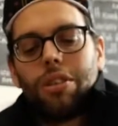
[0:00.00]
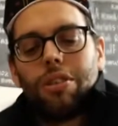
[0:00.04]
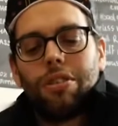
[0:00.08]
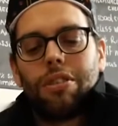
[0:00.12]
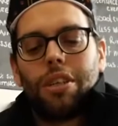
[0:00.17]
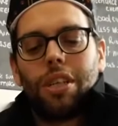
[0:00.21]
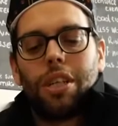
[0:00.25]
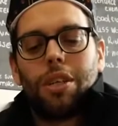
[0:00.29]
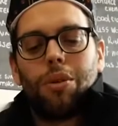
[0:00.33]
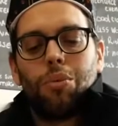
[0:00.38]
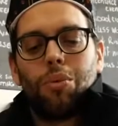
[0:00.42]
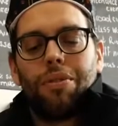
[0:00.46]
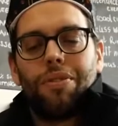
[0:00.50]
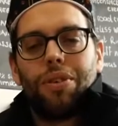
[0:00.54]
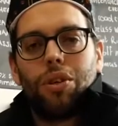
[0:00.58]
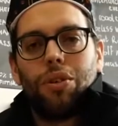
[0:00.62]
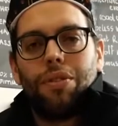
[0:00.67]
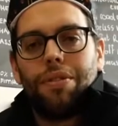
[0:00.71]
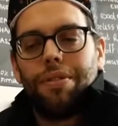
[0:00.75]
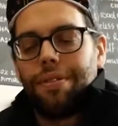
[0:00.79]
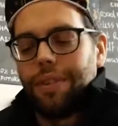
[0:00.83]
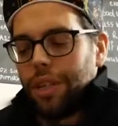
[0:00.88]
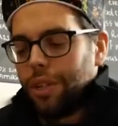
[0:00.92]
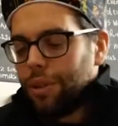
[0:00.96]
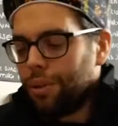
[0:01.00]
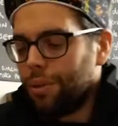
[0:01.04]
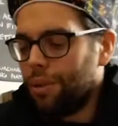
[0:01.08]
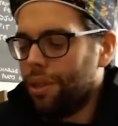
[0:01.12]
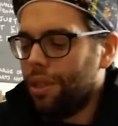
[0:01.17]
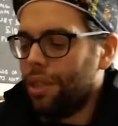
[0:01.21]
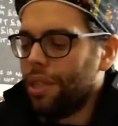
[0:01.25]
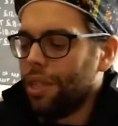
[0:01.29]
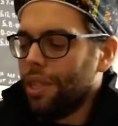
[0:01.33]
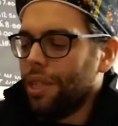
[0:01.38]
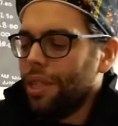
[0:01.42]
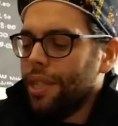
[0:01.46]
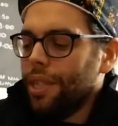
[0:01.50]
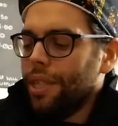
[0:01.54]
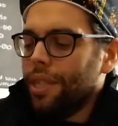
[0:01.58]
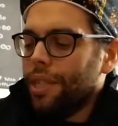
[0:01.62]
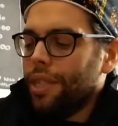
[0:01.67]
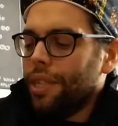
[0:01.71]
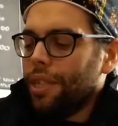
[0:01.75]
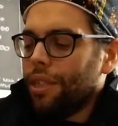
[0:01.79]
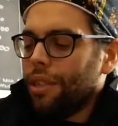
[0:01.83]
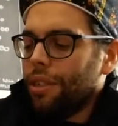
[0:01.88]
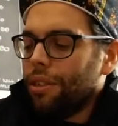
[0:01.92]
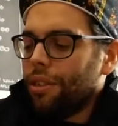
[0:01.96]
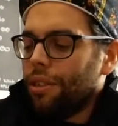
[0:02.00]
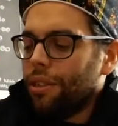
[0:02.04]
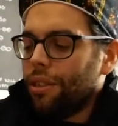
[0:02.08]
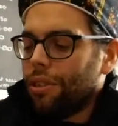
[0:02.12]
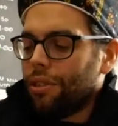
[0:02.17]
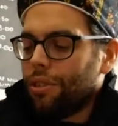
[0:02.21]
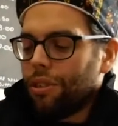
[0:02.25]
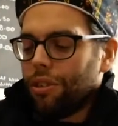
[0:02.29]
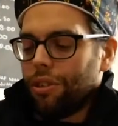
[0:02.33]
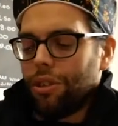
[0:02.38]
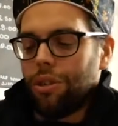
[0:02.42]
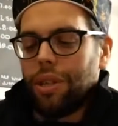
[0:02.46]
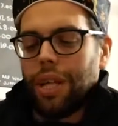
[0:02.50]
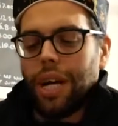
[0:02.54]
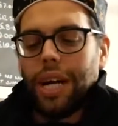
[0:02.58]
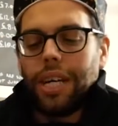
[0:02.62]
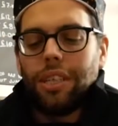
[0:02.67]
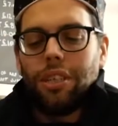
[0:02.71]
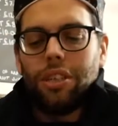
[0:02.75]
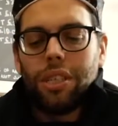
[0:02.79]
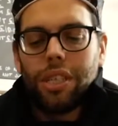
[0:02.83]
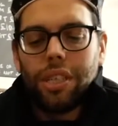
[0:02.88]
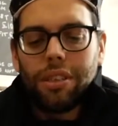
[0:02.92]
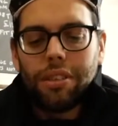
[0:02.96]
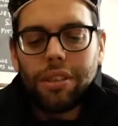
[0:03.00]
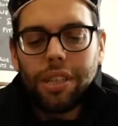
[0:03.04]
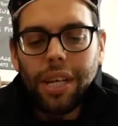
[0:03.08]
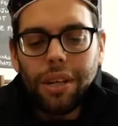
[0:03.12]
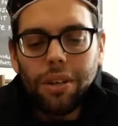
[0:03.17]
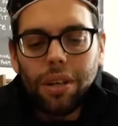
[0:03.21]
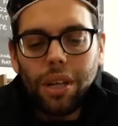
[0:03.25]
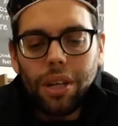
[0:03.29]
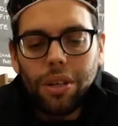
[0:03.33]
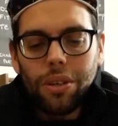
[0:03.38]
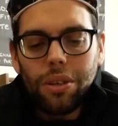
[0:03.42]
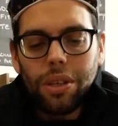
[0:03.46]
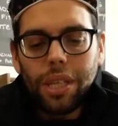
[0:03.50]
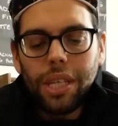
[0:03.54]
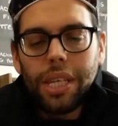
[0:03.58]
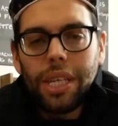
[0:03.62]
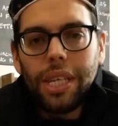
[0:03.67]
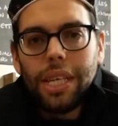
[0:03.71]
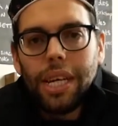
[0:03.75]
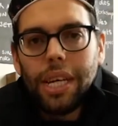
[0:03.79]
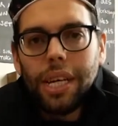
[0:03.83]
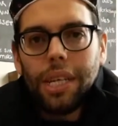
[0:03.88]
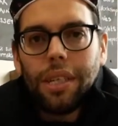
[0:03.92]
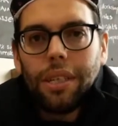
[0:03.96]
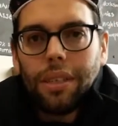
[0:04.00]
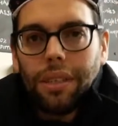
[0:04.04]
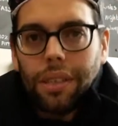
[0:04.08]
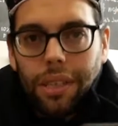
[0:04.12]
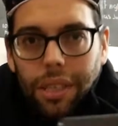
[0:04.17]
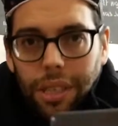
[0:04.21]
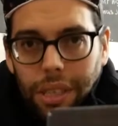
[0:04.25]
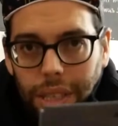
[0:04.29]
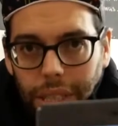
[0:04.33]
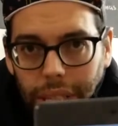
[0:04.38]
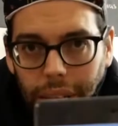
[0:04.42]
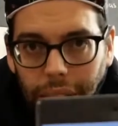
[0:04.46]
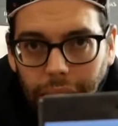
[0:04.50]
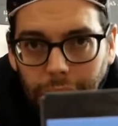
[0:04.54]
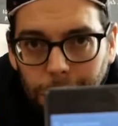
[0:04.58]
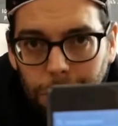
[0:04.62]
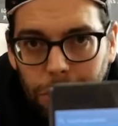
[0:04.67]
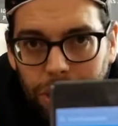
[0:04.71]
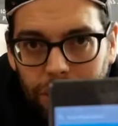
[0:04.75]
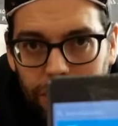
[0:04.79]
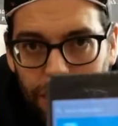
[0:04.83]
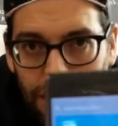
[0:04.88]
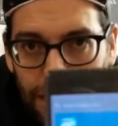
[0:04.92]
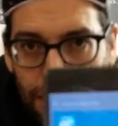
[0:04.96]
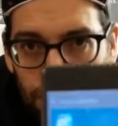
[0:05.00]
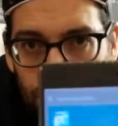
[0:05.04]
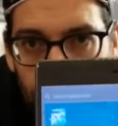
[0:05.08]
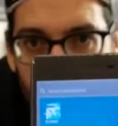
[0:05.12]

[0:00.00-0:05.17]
sync it with your phone. To do that you need to download the Elemnt app,